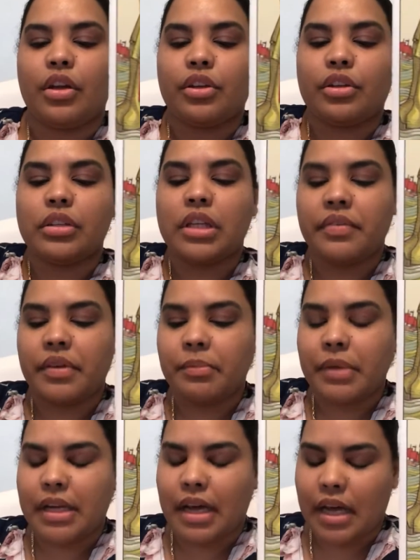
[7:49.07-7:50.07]
You're
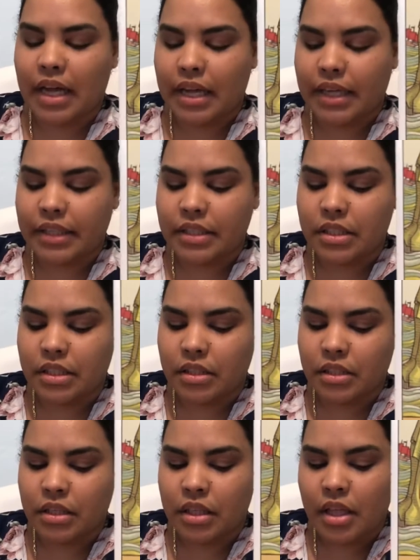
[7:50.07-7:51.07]
leaving behind
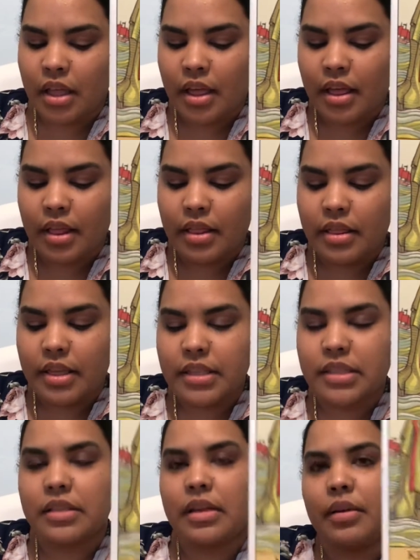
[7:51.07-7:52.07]

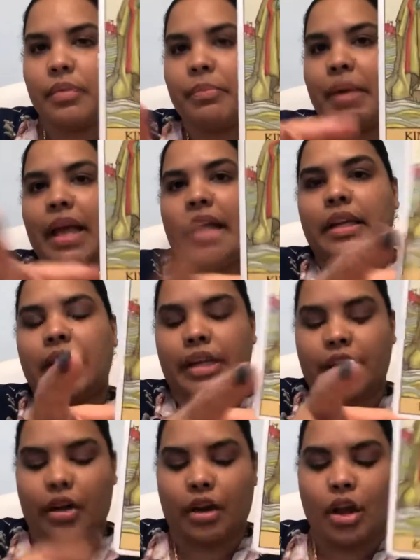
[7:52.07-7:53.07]
this man
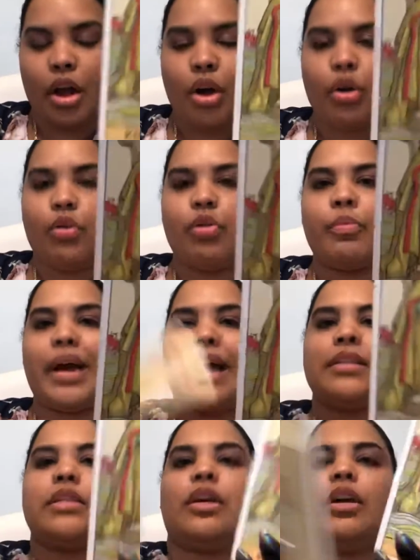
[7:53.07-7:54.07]
here whom has